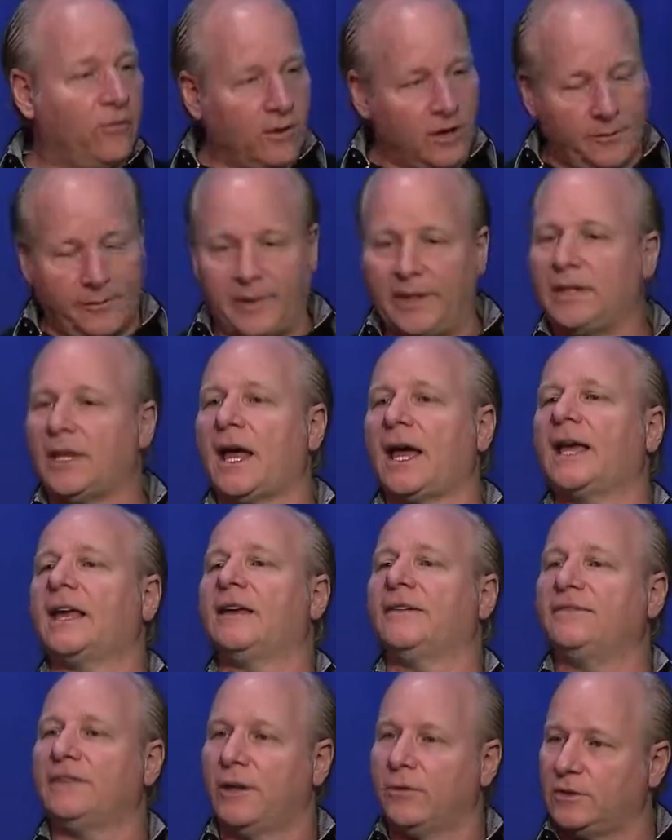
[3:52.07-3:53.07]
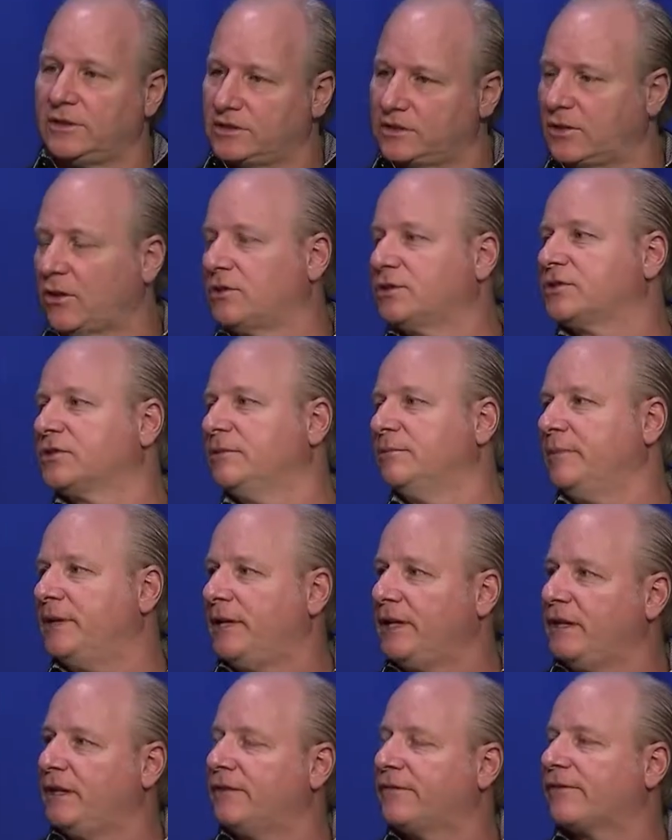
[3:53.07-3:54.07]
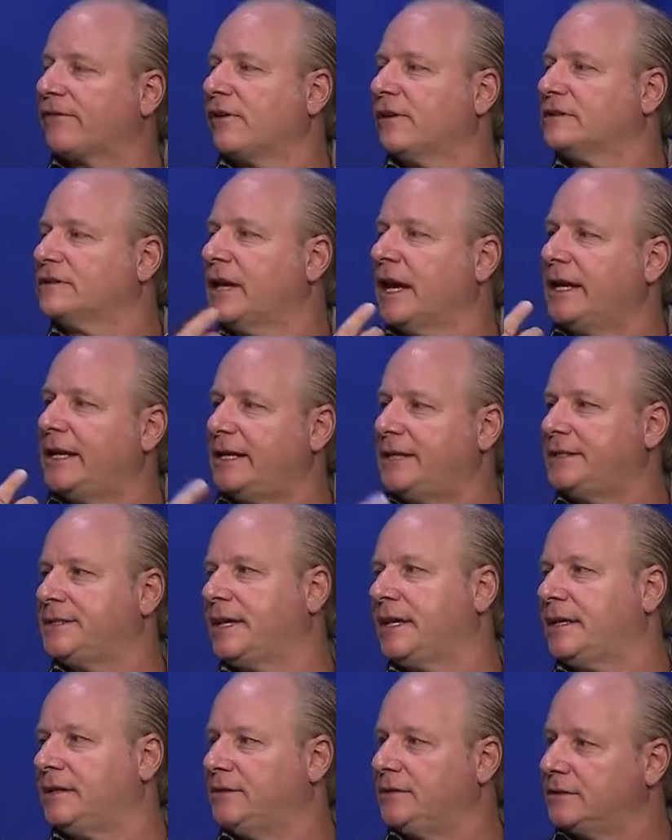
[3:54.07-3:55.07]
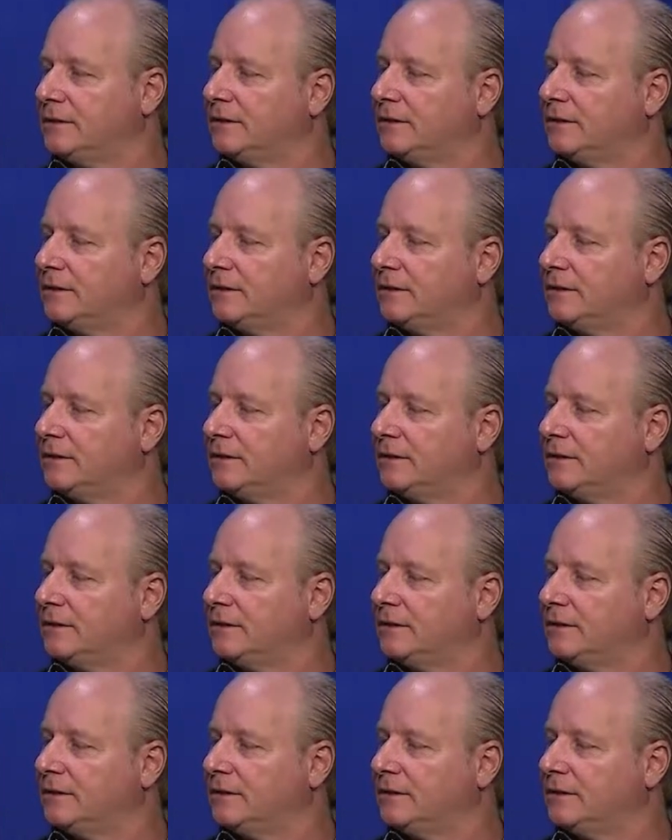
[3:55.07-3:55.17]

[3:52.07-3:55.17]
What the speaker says: would have been like if there was social media for us 80s kids.